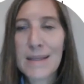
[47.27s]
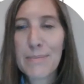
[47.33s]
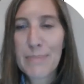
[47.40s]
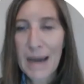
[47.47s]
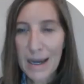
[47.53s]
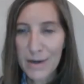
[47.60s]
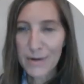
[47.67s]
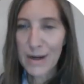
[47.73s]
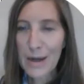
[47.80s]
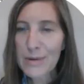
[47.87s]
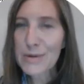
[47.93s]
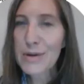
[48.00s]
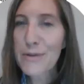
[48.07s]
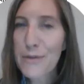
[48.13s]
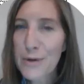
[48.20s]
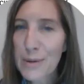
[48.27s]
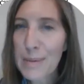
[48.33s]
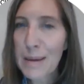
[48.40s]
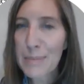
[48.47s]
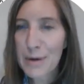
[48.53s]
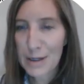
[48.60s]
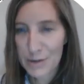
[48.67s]
The background for
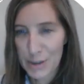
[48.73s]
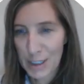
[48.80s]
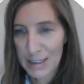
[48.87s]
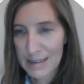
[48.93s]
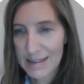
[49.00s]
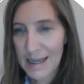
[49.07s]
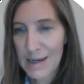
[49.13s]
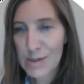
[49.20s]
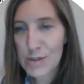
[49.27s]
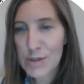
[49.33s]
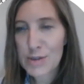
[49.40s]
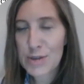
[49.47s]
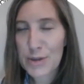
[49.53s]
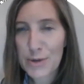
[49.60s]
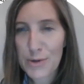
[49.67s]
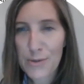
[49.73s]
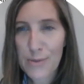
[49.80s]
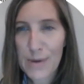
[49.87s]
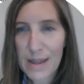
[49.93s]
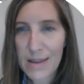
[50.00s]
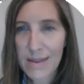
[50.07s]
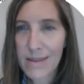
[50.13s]
my project has to do
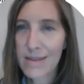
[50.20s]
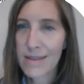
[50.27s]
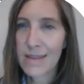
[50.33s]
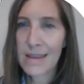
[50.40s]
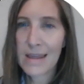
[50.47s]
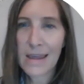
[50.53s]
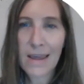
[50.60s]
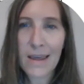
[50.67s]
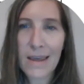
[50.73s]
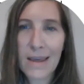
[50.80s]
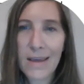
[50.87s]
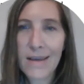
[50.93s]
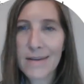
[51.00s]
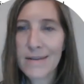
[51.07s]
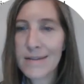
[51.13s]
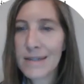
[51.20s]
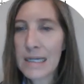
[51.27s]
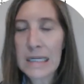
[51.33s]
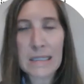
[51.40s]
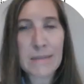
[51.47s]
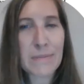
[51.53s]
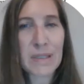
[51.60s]
with the
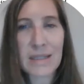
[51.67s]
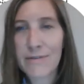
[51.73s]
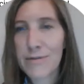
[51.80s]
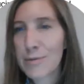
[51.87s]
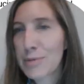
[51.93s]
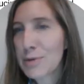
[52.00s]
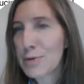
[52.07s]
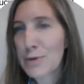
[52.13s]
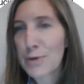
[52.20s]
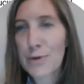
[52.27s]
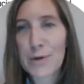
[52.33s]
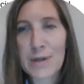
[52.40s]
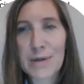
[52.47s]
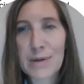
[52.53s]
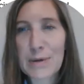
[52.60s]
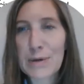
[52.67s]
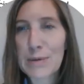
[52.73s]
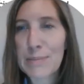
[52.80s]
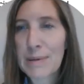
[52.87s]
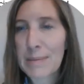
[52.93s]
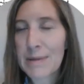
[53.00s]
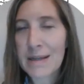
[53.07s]
unbelievable
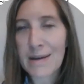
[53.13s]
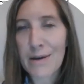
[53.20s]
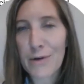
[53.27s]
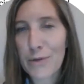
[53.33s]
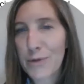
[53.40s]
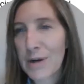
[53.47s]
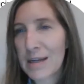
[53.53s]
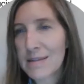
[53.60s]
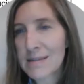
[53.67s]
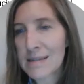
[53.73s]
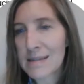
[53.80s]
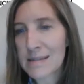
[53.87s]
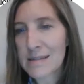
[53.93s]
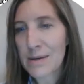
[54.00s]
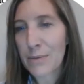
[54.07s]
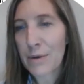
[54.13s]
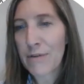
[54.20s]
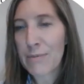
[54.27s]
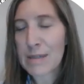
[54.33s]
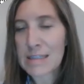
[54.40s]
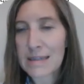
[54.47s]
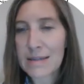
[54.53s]
critical public health crisis that
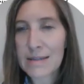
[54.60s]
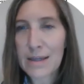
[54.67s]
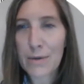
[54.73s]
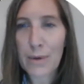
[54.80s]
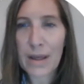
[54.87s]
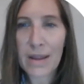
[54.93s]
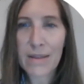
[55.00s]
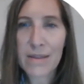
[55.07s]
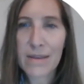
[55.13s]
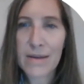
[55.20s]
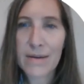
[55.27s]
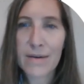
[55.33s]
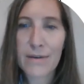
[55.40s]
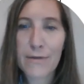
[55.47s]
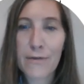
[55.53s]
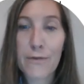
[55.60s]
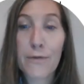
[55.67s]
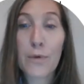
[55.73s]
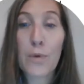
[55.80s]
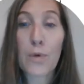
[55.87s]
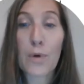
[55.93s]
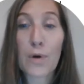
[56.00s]
we've been dealing with
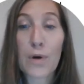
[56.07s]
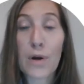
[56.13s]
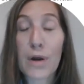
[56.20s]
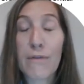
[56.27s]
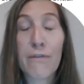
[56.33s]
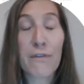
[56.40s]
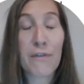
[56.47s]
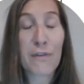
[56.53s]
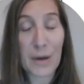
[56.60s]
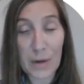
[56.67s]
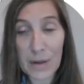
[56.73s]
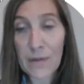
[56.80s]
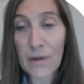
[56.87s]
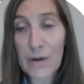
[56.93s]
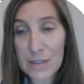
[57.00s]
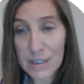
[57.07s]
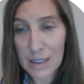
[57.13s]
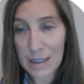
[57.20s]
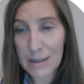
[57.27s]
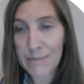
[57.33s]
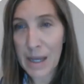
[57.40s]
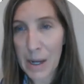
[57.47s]
for a very long
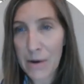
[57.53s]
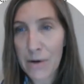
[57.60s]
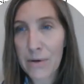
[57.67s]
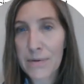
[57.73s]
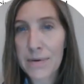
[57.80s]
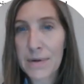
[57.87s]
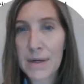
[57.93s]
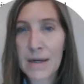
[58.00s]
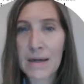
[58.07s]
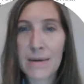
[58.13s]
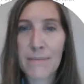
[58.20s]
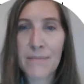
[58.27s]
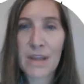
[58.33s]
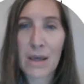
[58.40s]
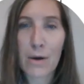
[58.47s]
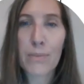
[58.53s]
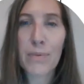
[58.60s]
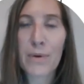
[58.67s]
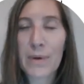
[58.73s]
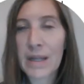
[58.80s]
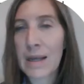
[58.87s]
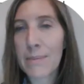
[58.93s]
time now. The
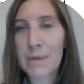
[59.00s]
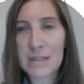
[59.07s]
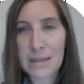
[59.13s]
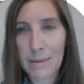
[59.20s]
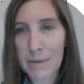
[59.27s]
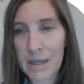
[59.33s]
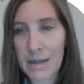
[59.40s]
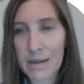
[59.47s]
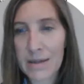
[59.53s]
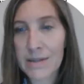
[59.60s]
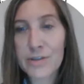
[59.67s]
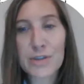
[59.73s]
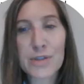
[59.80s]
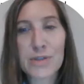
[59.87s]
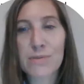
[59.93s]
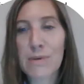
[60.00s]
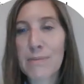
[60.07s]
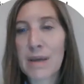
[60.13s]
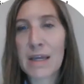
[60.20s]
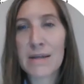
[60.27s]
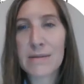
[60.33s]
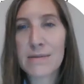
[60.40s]
opioid epidemic, it just
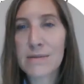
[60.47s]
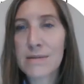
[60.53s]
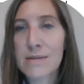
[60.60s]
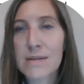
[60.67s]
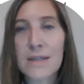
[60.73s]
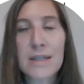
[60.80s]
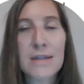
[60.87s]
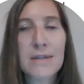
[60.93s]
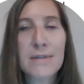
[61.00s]
remains